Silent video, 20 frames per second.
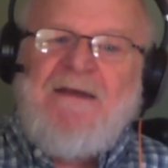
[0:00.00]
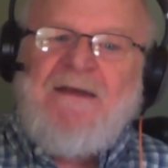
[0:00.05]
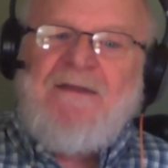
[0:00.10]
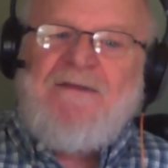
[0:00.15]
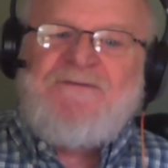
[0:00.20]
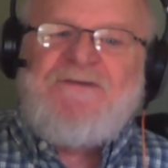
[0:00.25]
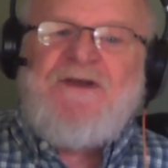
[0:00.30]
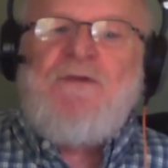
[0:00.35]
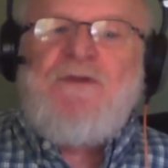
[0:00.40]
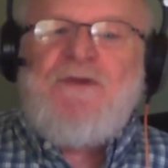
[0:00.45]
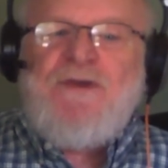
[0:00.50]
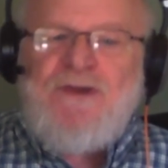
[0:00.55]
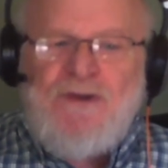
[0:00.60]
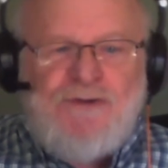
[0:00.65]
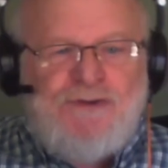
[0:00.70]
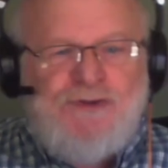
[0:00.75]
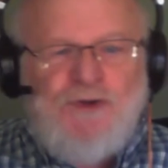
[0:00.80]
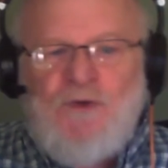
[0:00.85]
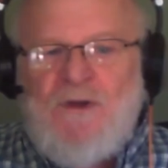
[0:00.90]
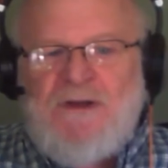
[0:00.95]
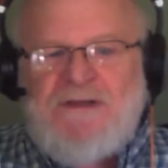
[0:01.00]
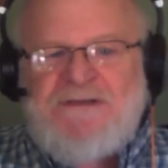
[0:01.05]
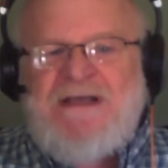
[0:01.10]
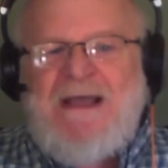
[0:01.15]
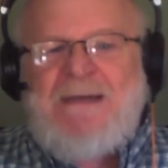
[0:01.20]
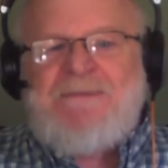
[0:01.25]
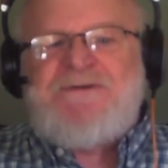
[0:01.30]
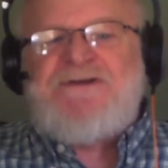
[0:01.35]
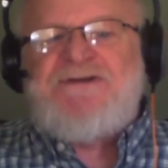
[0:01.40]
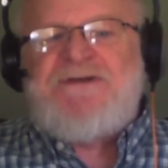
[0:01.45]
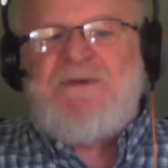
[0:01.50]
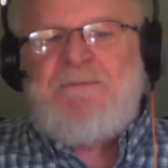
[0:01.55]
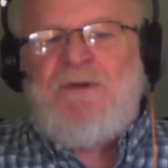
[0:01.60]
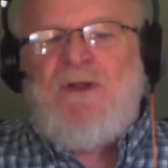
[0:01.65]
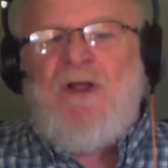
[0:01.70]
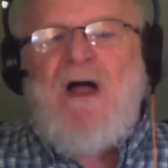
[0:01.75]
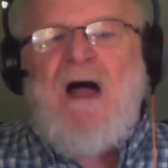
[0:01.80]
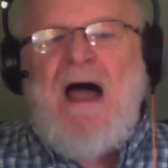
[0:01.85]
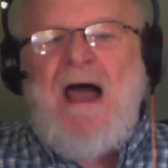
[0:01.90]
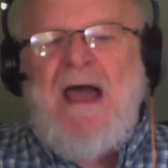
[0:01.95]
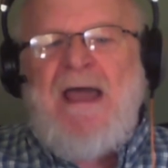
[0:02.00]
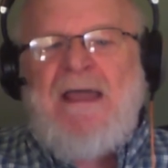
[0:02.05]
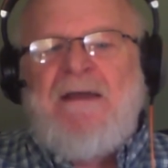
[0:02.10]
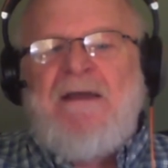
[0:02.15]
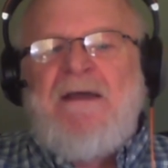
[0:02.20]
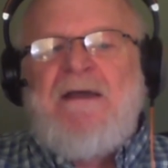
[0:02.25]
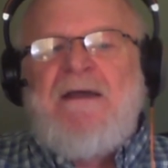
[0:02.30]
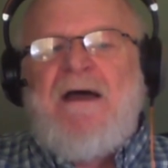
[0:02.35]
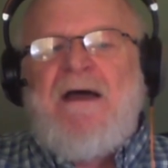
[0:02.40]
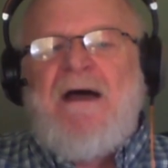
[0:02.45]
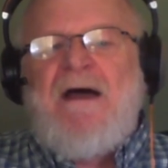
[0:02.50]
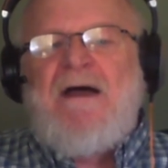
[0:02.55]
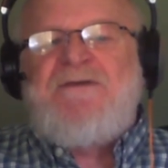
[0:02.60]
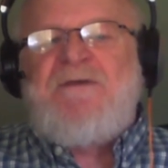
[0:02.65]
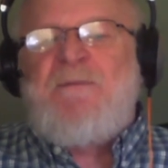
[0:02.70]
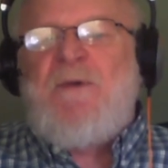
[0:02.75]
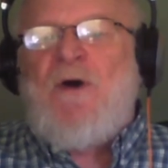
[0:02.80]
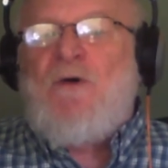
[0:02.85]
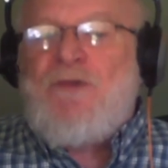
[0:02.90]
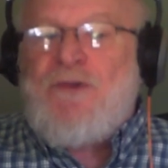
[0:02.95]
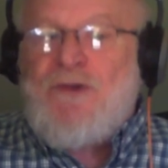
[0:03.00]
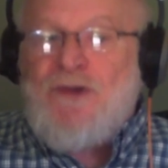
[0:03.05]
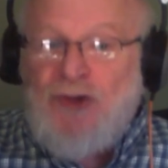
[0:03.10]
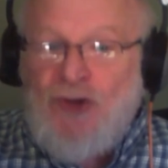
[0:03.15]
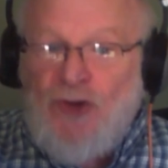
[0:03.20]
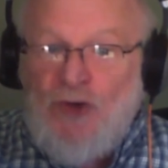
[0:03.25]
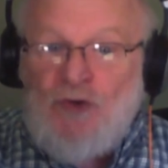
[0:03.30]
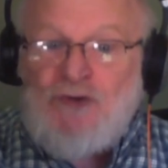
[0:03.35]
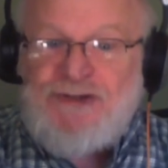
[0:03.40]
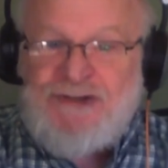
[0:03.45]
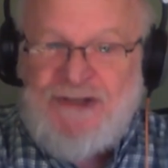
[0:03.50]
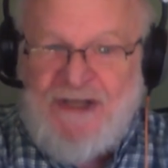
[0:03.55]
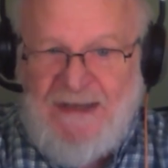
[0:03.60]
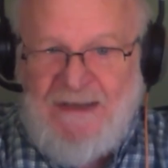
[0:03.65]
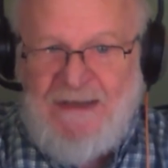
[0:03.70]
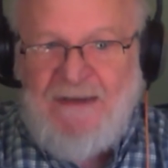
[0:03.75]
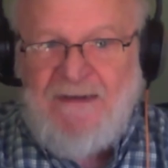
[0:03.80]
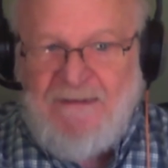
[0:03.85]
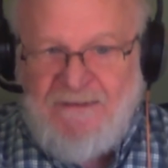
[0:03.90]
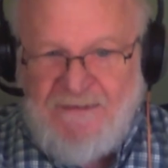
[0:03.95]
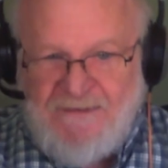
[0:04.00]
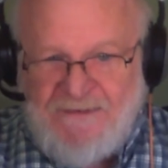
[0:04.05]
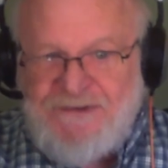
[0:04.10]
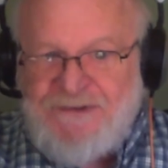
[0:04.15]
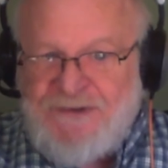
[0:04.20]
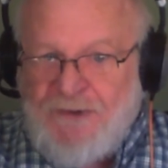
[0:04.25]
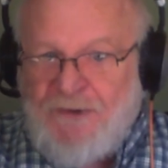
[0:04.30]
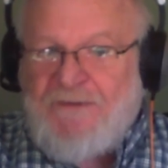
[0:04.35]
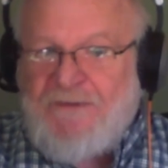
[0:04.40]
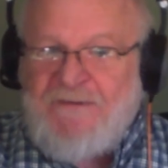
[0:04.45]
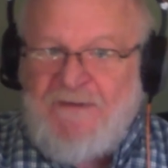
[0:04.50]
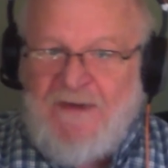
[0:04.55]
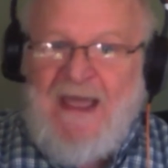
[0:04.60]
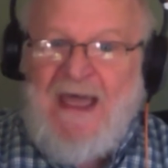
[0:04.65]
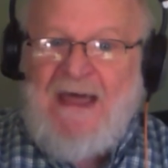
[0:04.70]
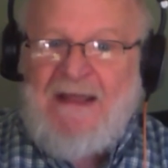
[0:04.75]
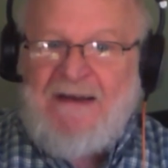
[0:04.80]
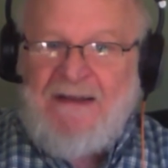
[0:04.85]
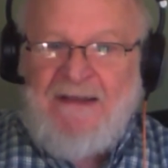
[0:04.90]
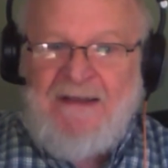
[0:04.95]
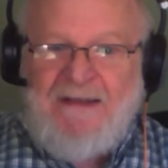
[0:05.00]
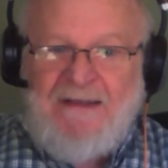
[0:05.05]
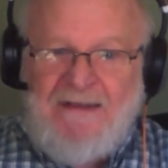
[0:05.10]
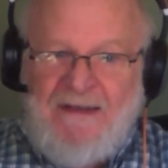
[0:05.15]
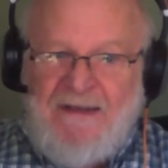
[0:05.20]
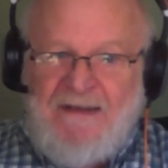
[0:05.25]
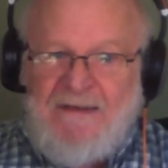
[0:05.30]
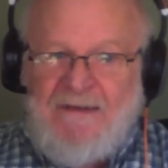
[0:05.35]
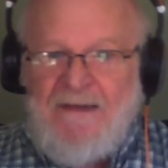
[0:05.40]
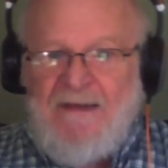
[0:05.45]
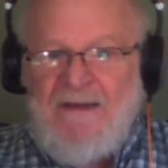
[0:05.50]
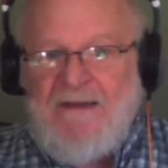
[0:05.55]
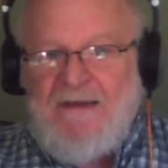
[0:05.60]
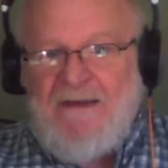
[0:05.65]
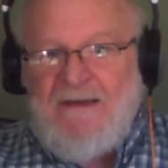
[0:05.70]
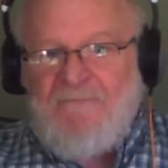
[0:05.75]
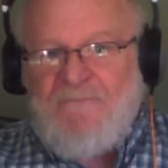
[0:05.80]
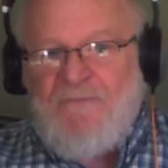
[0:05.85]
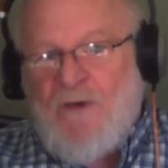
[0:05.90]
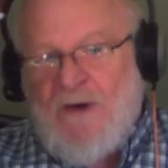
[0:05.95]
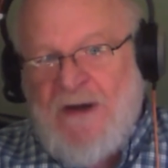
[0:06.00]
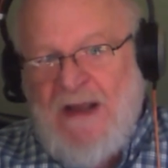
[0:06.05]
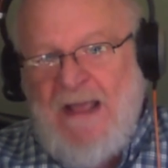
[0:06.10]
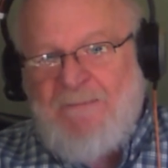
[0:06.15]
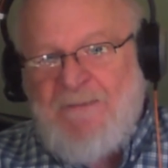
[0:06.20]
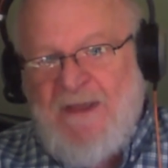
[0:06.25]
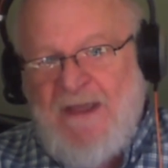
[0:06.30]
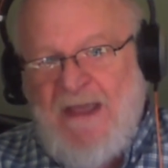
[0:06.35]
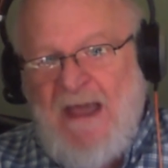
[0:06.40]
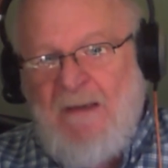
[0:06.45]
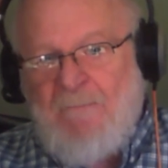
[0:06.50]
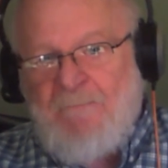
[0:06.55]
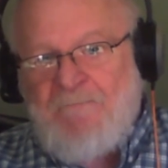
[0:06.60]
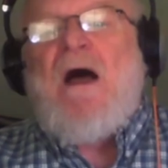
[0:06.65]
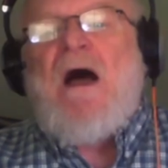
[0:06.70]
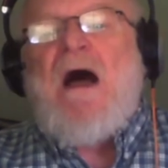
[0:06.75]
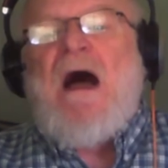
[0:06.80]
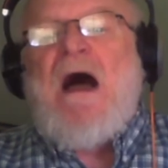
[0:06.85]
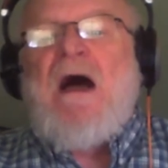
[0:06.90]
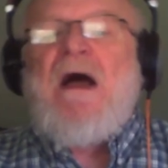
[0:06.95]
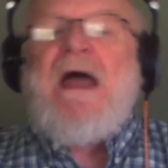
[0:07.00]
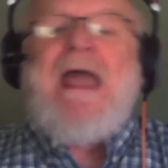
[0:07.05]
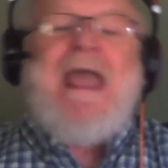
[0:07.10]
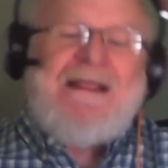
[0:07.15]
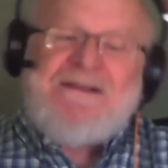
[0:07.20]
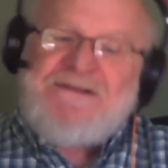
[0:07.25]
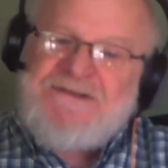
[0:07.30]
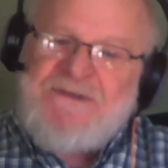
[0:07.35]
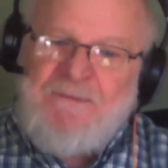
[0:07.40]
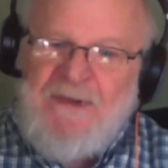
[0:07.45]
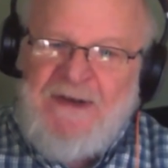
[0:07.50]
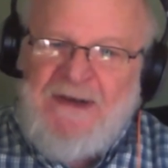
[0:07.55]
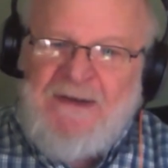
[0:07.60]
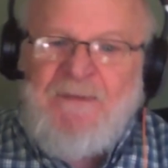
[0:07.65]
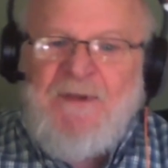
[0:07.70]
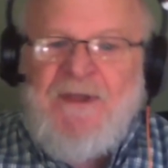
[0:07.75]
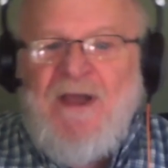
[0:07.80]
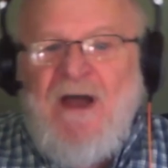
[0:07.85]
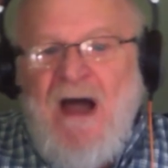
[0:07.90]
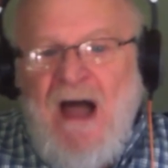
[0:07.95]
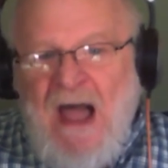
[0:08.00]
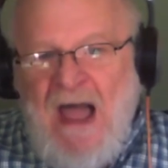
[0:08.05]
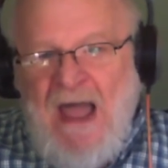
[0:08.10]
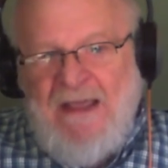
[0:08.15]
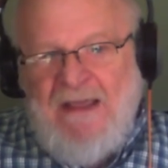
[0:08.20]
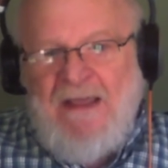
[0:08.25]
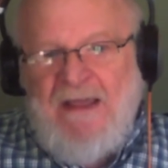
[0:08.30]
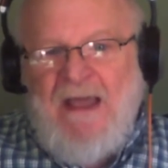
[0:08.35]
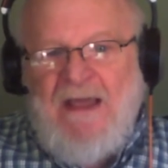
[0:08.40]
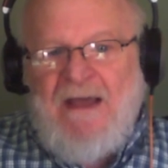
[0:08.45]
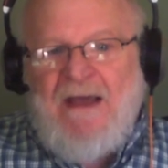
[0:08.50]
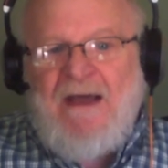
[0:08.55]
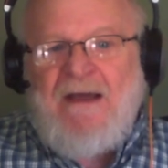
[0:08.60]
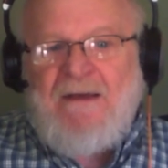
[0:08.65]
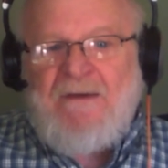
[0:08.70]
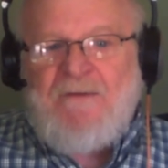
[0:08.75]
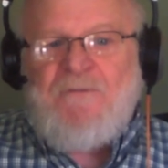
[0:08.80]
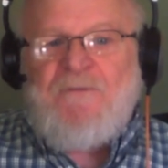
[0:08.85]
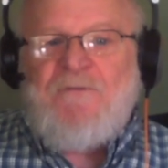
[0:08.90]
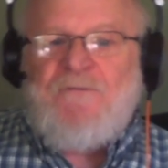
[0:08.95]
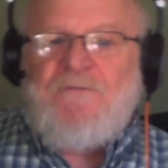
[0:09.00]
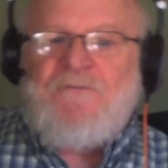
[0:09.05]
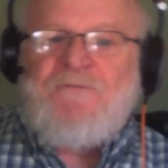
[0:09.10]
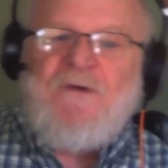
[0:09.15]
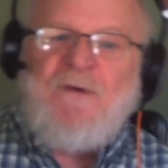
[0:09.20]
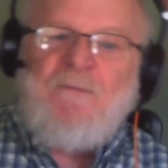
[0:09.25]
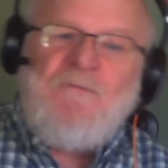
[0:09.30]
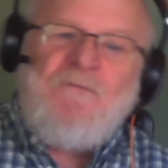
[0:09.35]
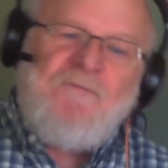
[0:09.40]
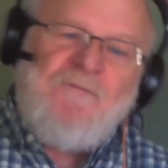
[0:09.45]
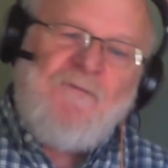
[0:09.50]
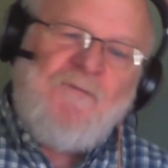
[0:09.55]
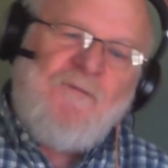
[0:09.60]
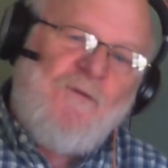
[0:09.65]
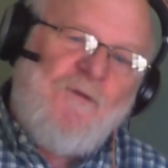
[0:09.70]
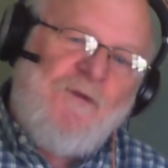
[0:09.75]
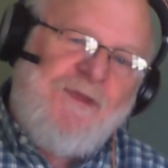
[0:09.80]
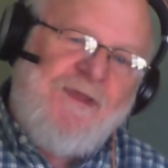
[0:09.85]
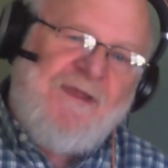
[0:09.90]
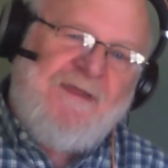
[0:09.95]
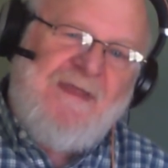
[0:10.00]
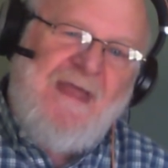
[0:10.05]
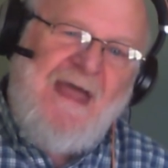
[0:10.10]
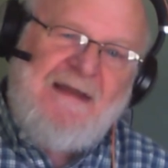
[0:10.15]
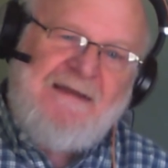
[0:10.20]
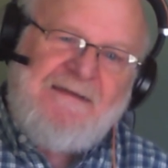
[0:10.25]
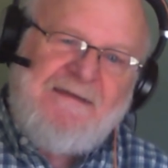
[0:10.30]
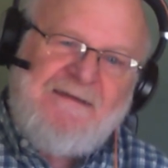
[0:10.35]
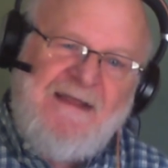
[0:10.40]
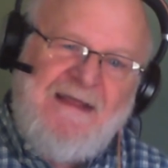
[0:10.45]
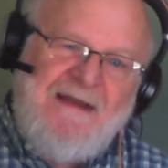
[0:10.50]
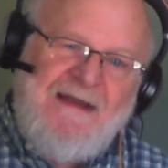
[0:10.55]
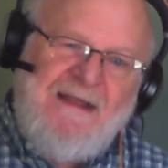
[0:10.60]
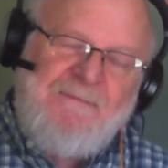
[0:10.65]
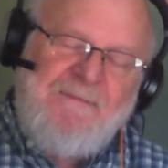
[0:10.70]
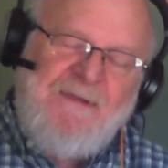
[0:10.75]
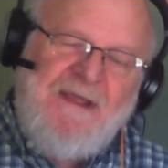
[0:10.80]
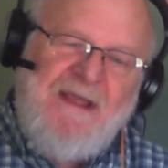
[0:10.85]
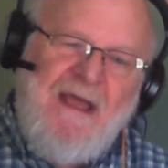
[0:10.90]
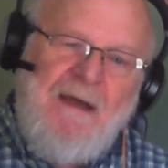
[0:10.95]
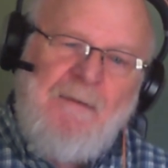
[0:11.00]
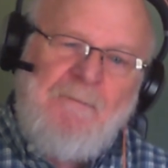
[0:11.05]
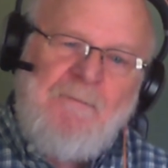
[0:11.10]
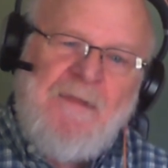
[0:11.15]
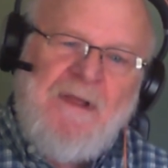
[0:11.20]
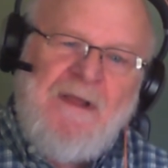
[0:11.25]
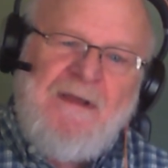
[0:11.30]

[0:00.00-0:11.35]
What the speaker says: So the usual exceptions apply to both using CERT for an APM and submitting PI from within that APM.